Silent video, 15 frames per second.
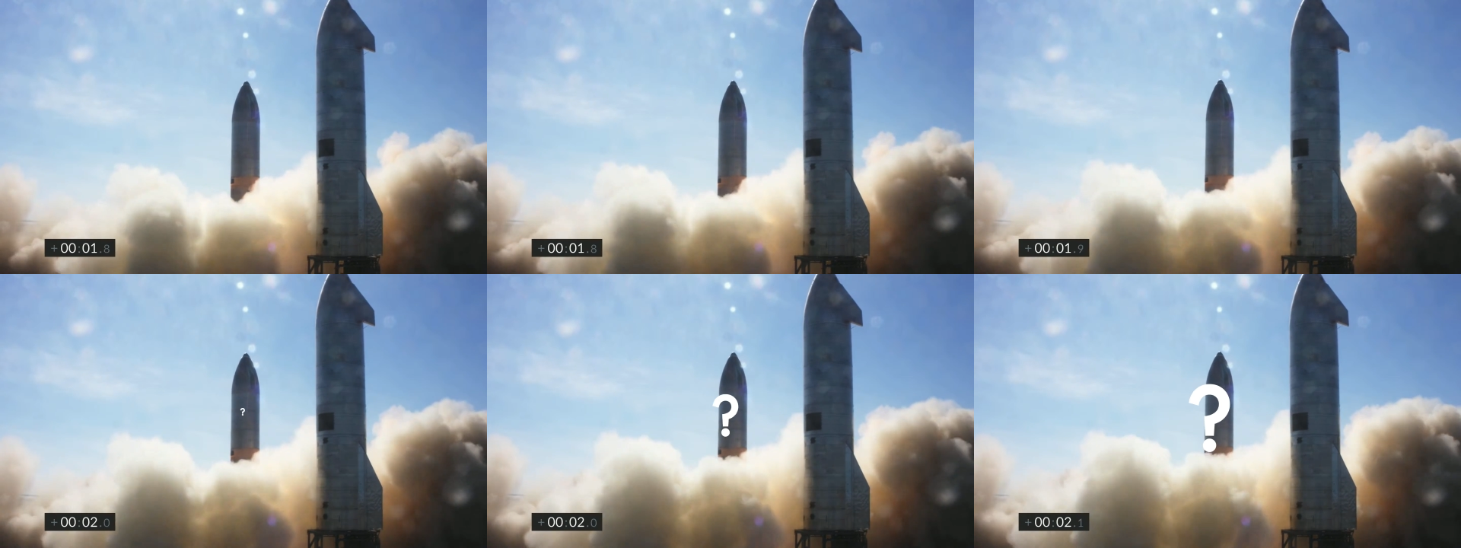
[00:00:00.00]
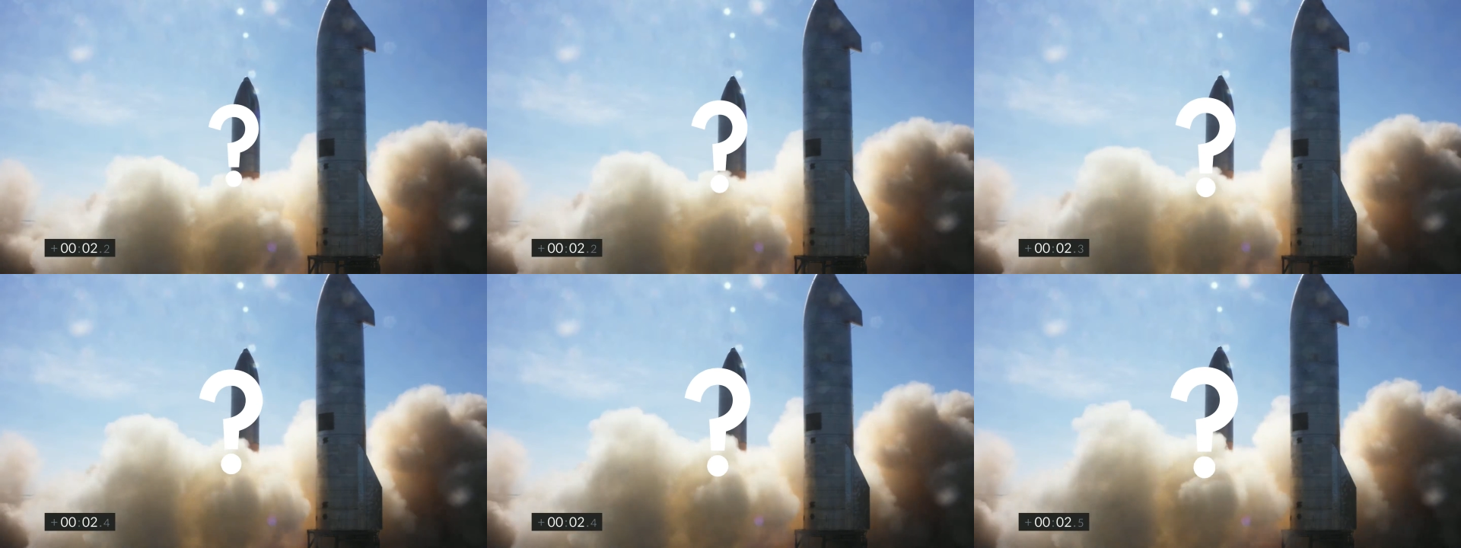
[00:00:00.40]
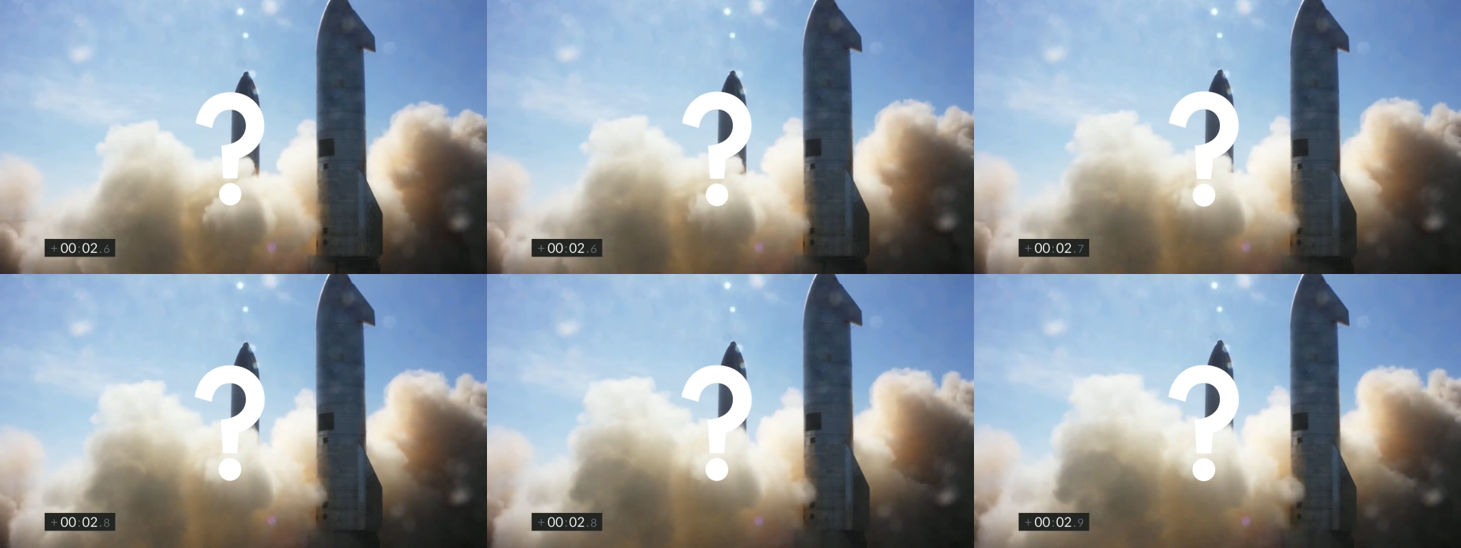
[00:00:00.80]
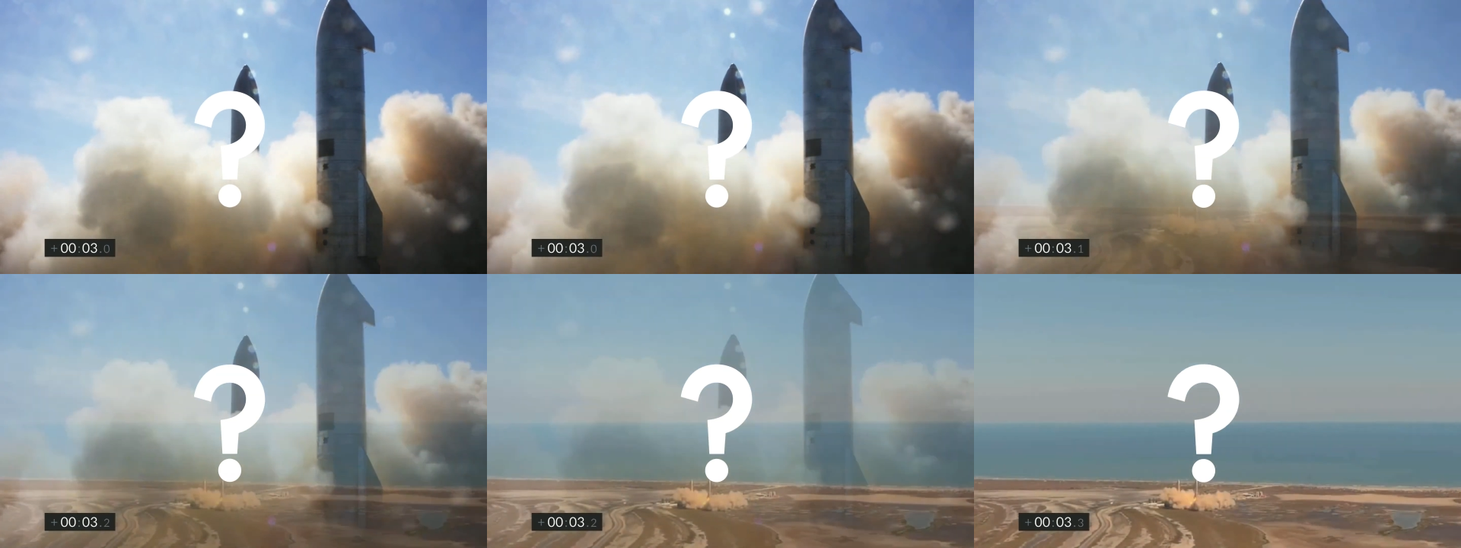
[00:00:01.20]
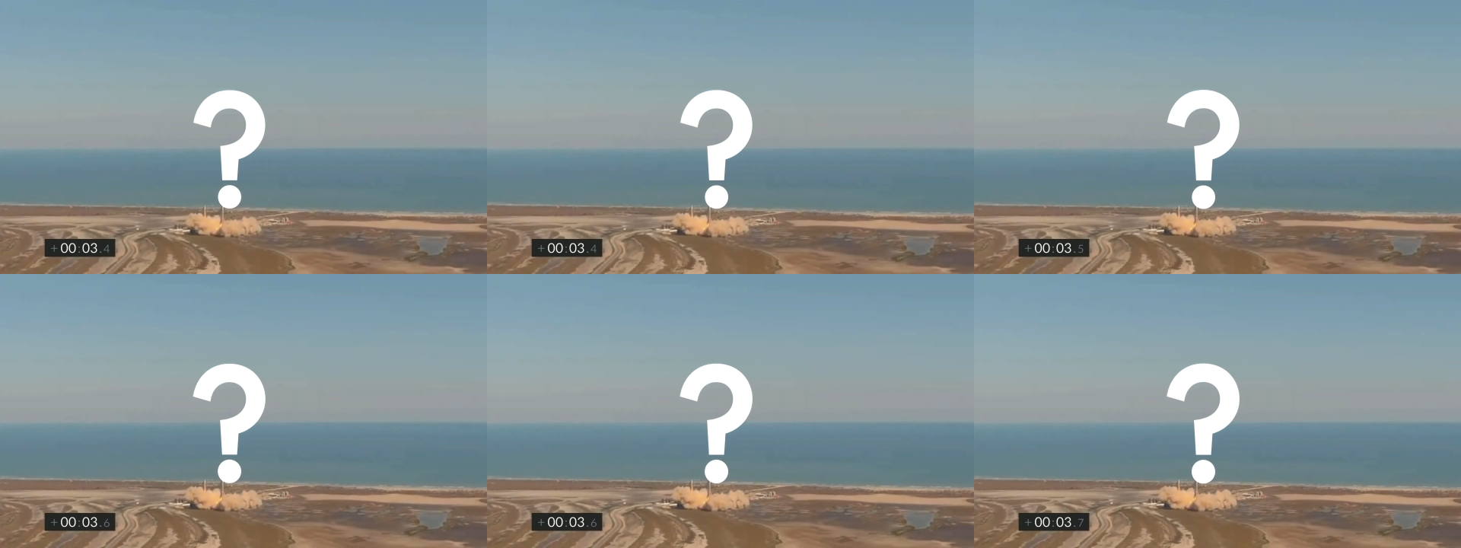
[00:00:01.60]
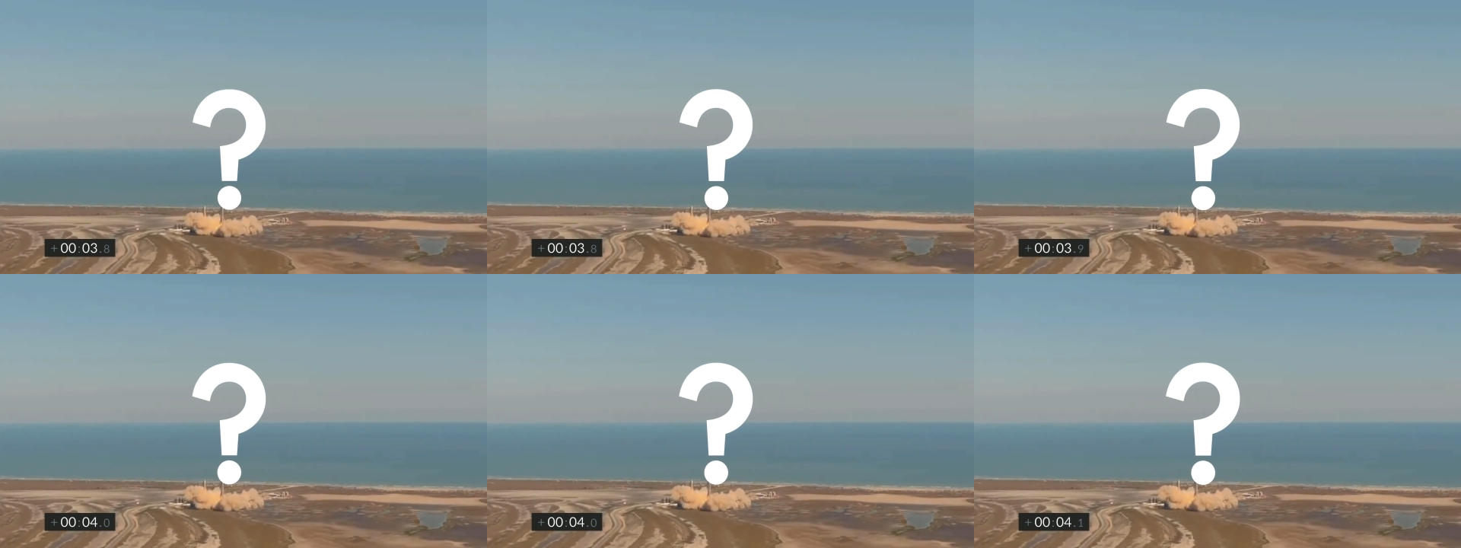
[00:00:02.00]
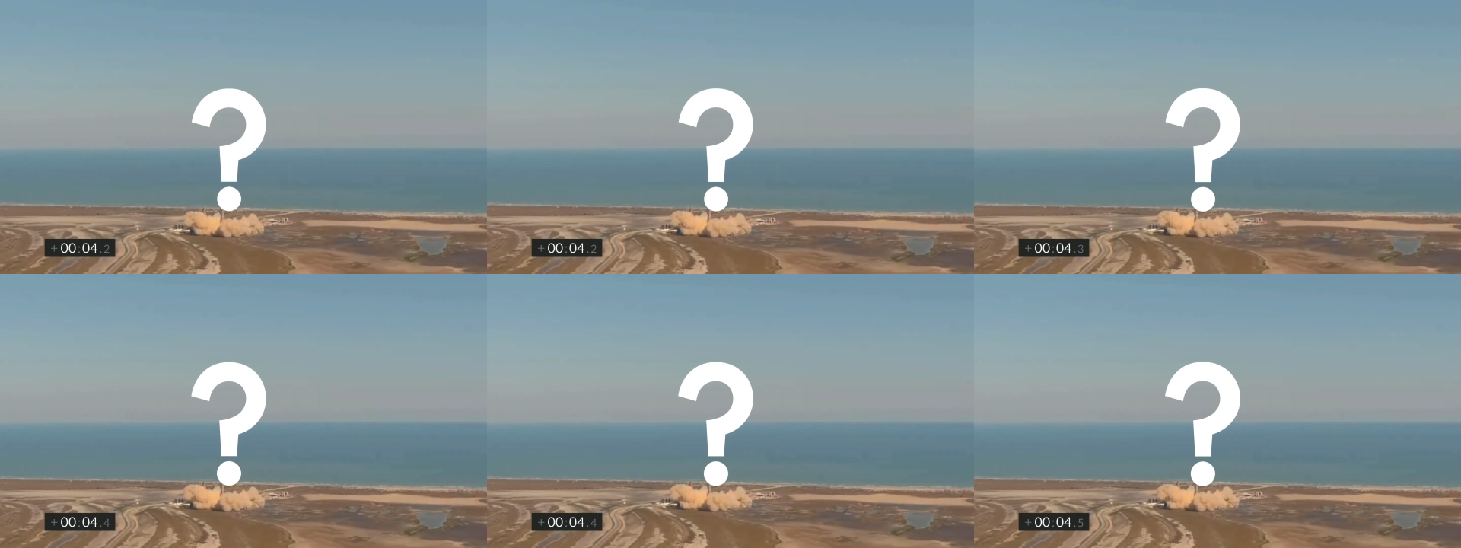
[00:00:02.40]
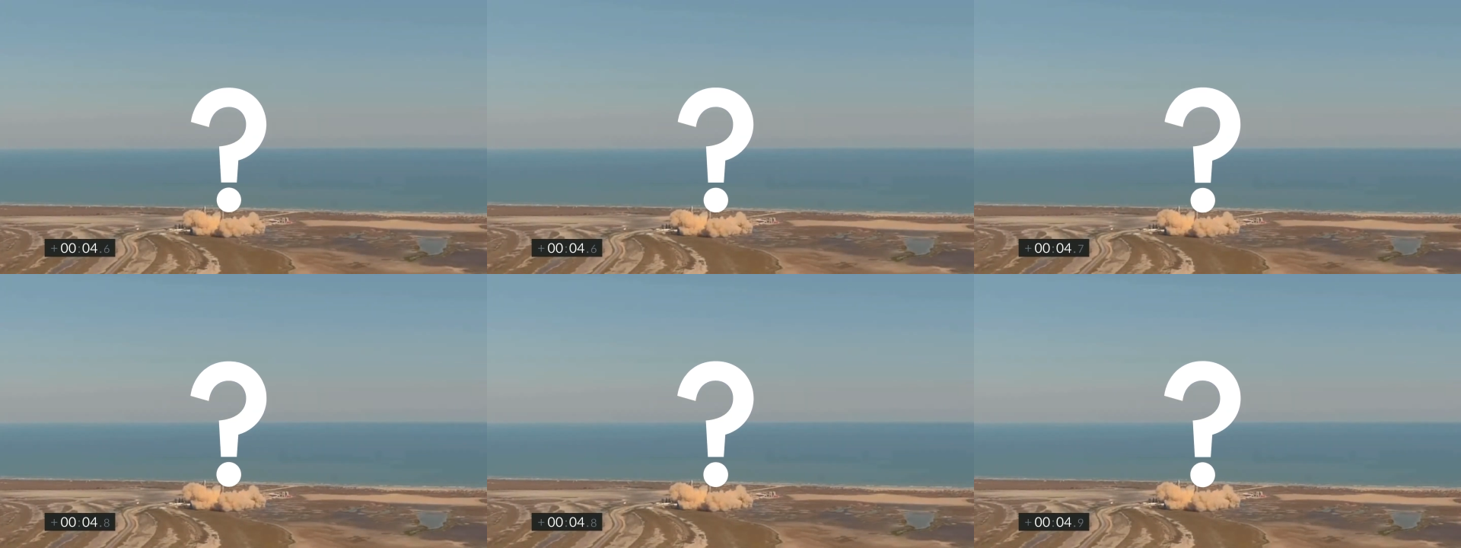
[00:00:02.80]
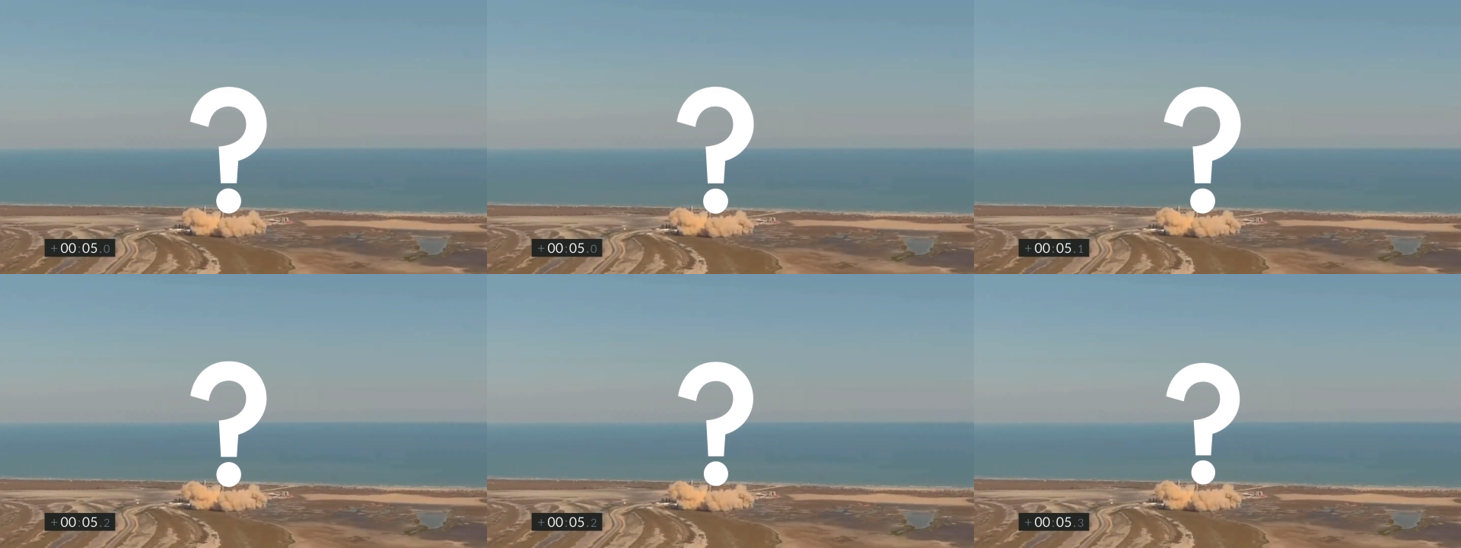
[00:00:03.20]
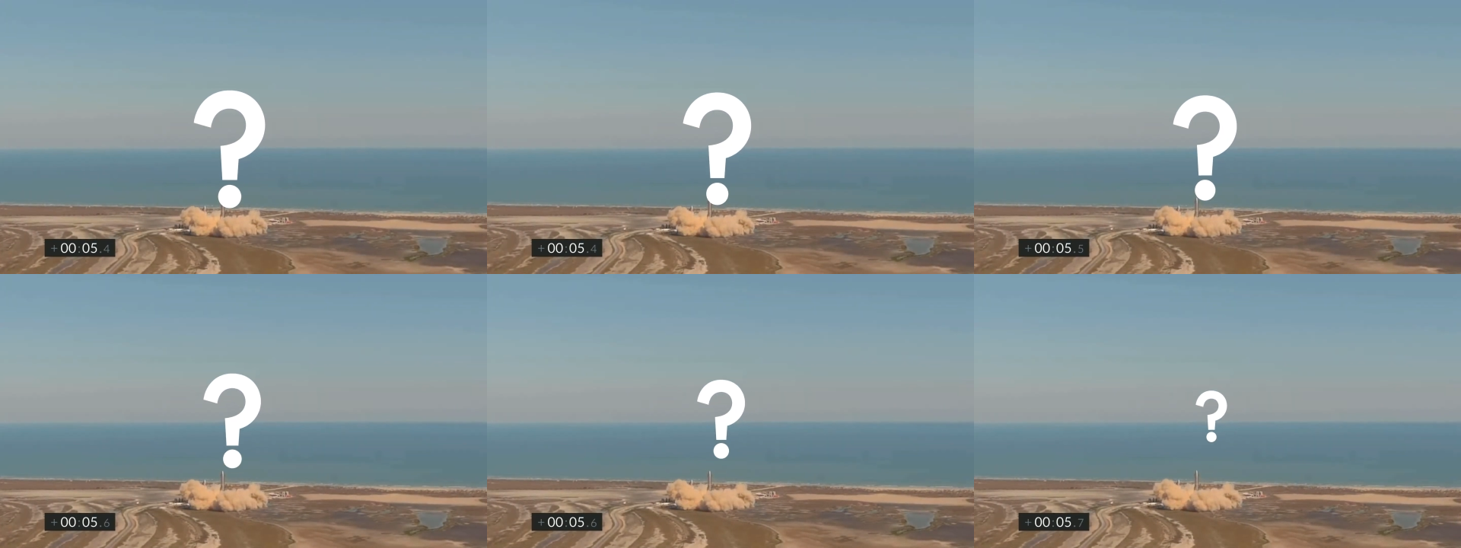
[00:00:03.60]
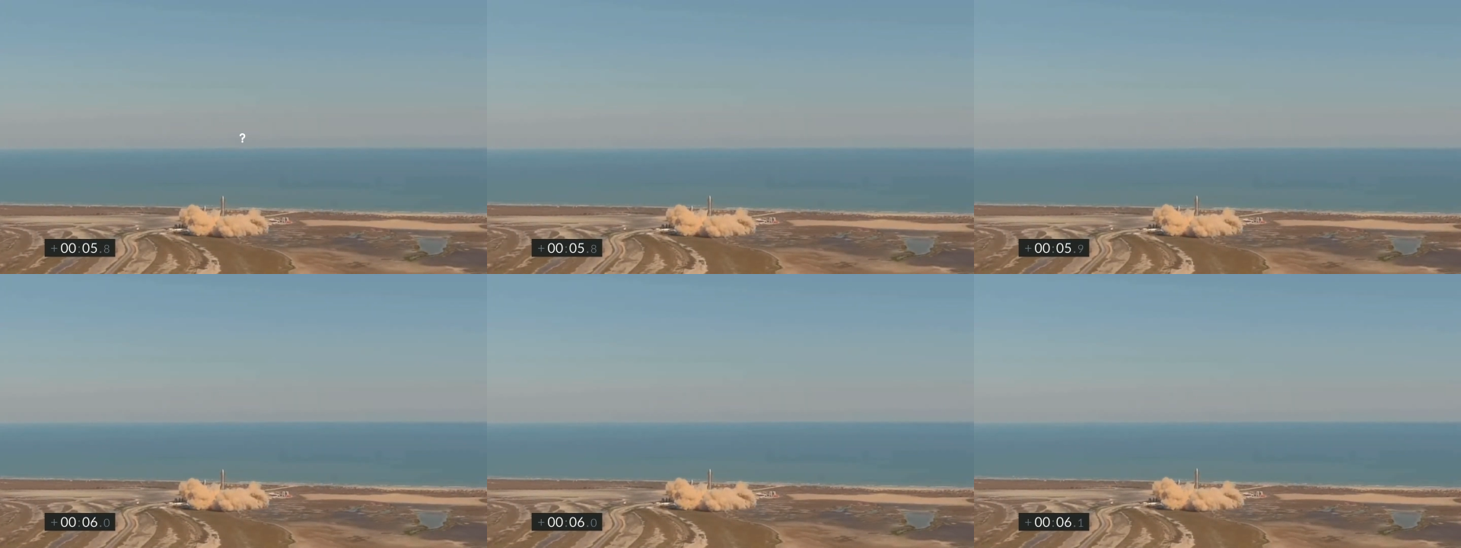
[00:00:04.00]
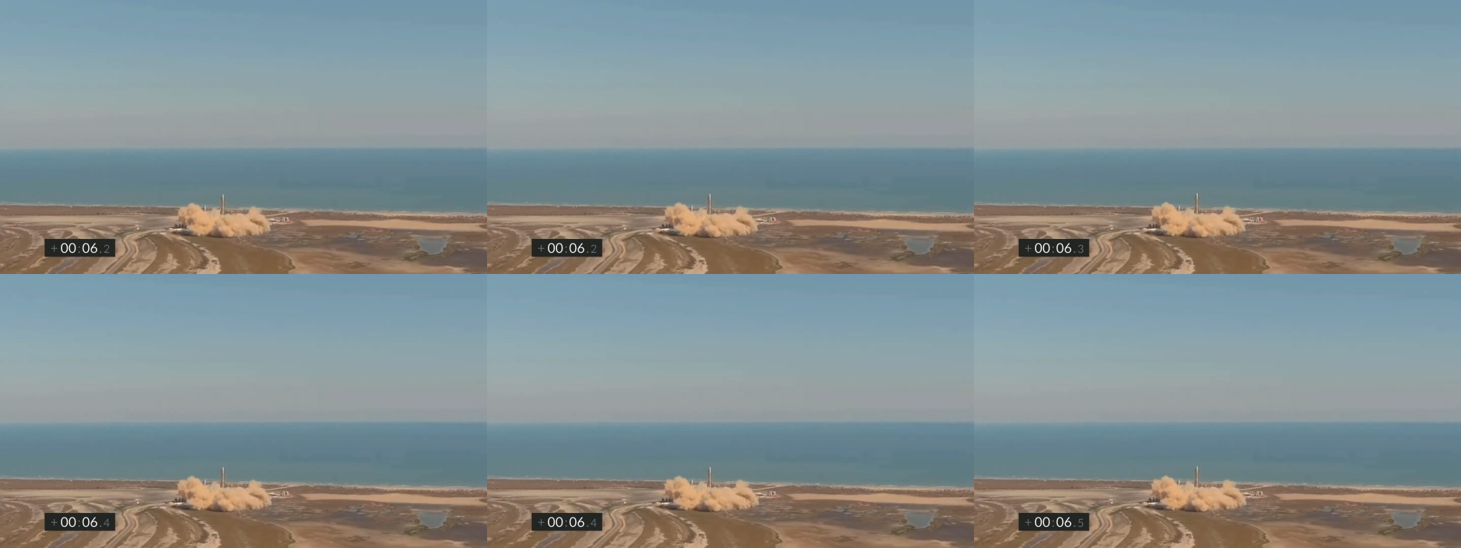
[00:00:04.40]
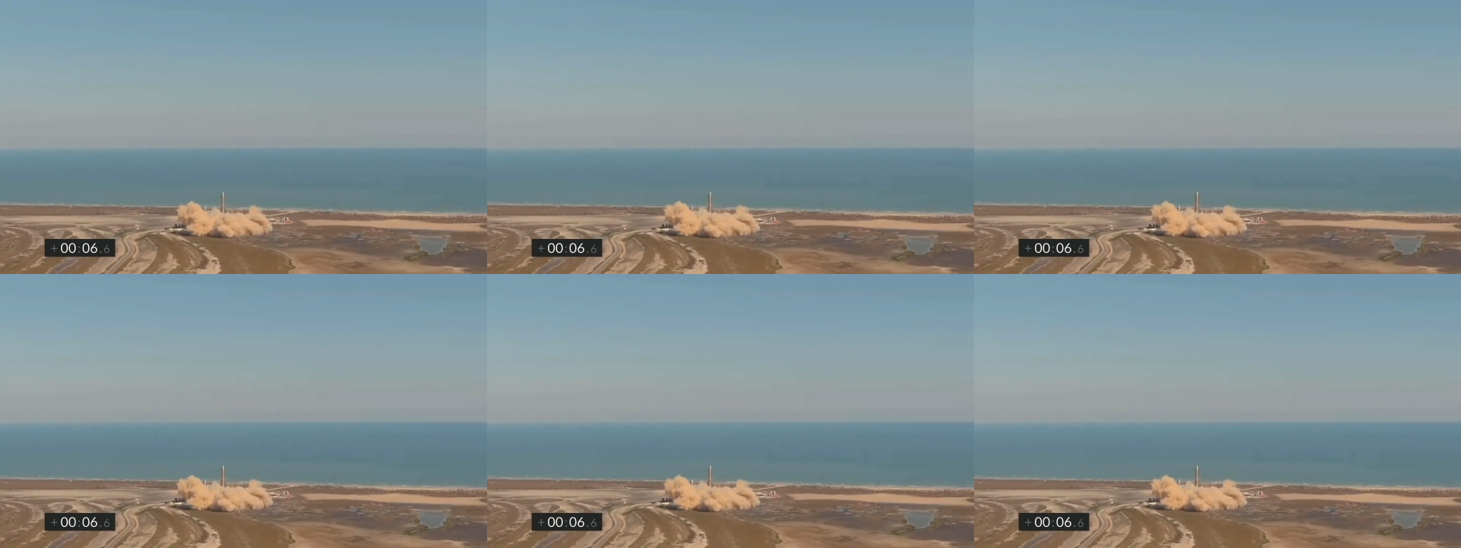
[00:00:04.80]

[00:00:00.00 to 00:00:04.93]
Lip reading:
[unreadable: no face in view]